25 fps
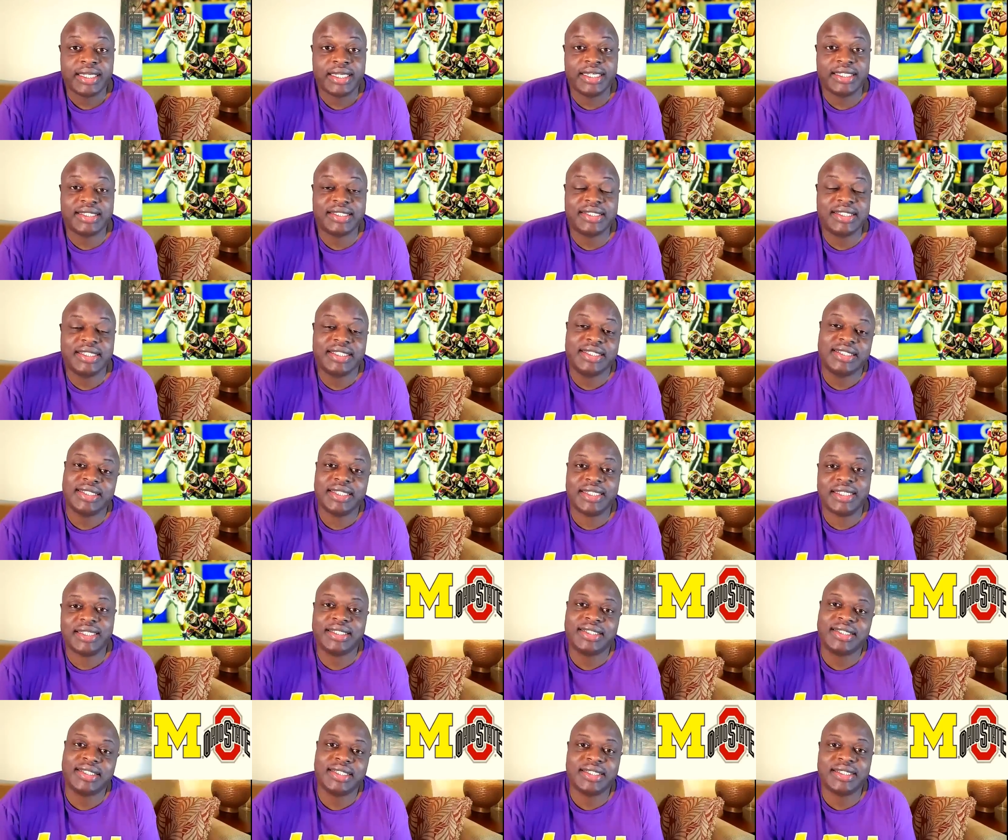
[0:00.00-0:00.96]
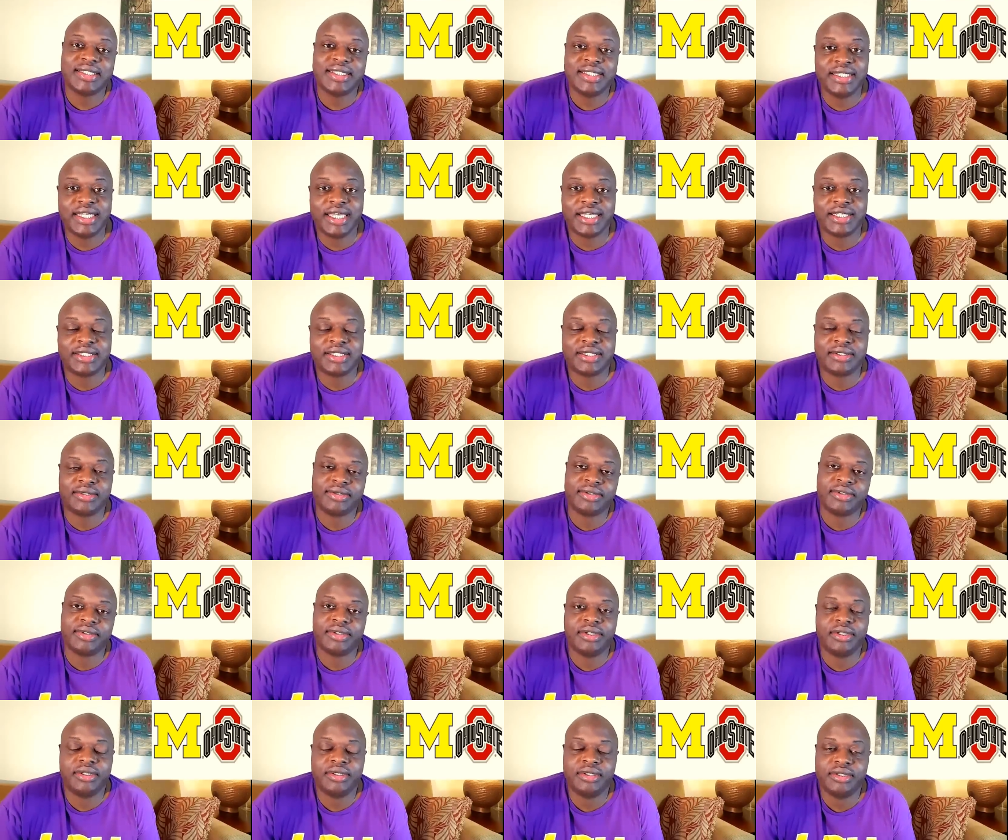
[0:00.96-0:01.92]
it's these it's this next
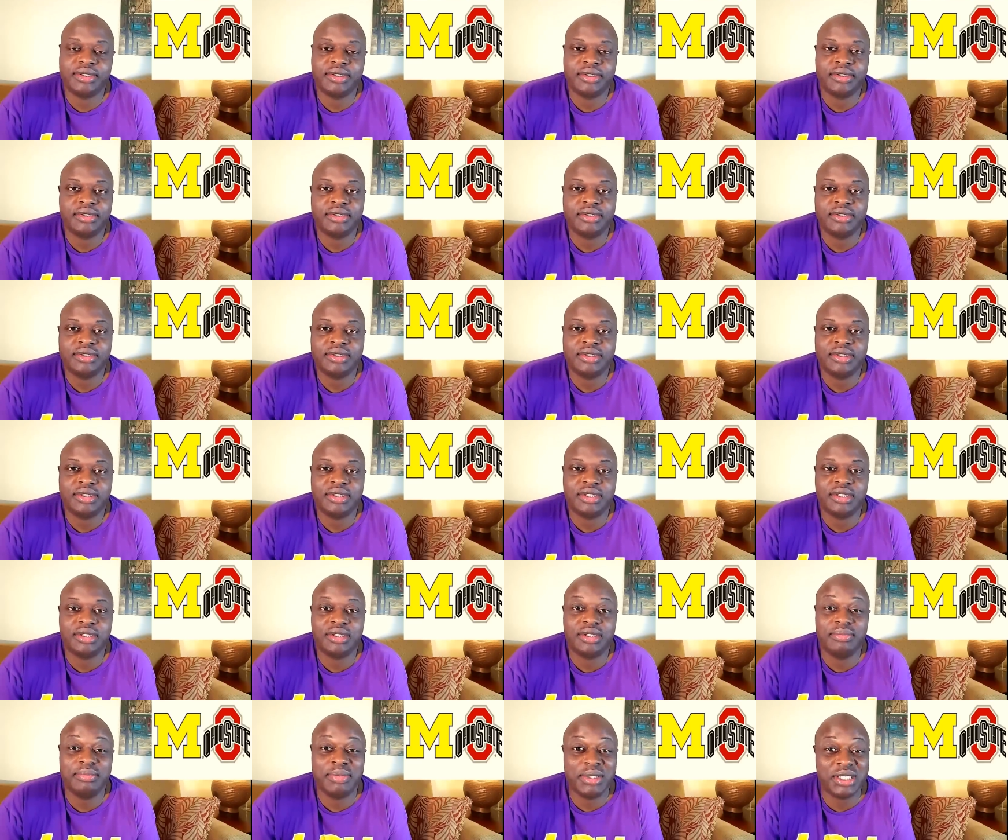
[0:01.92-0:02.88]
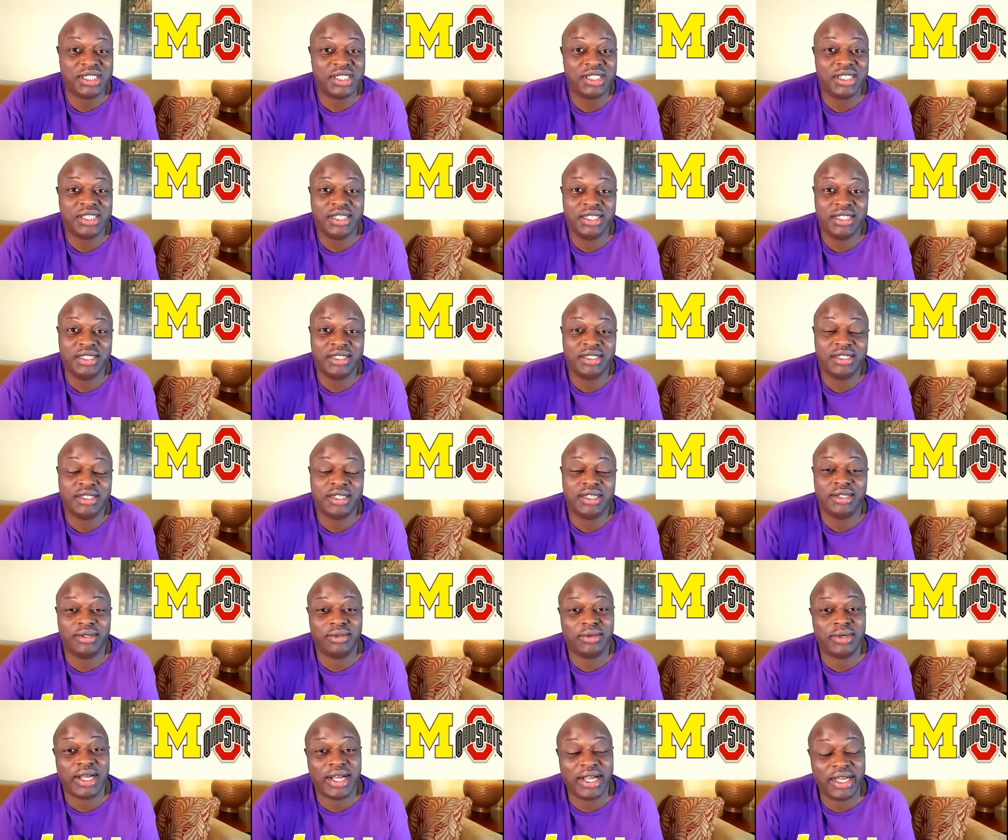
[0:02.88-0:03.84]
Michigan
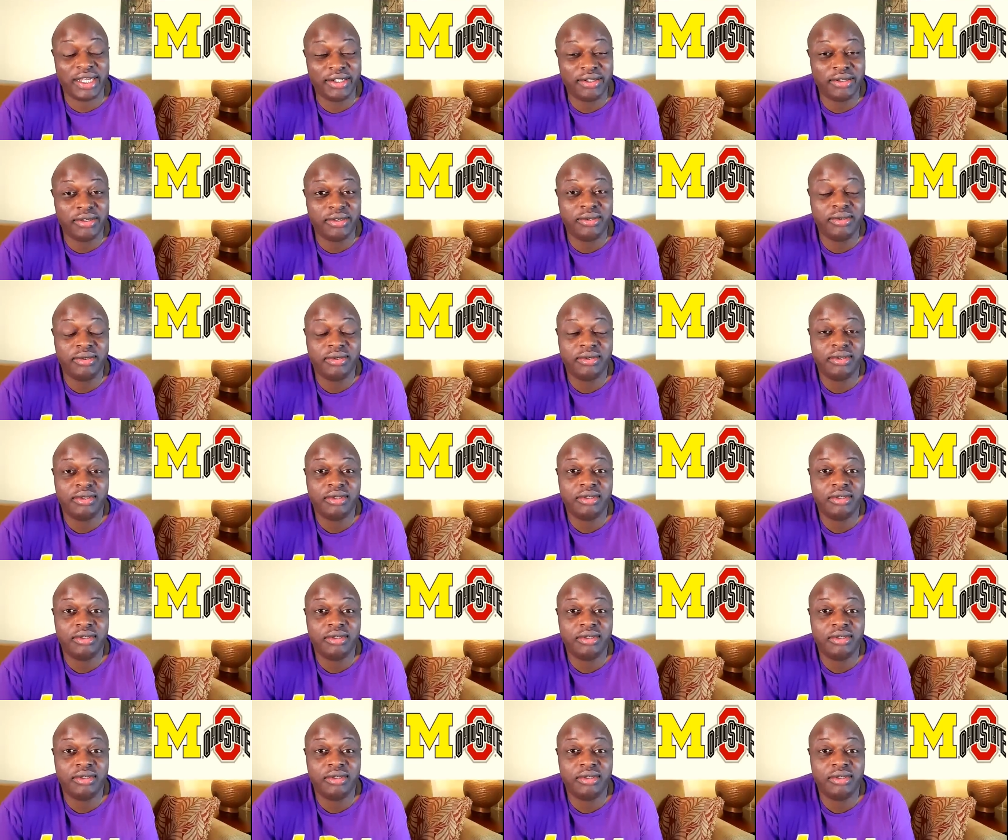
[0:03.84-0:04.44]
and Ohio,